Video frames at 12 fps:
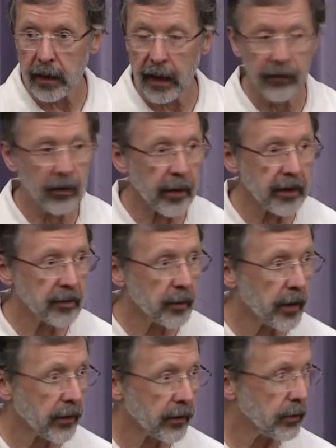Alvy Ray
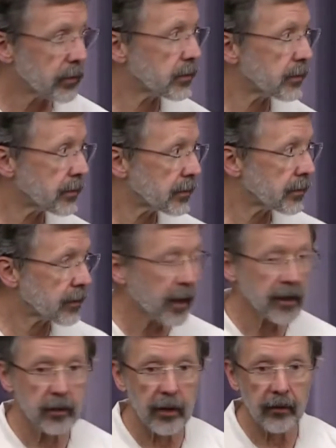Smith, who
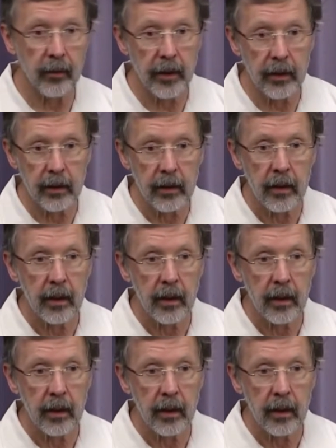graduated from here,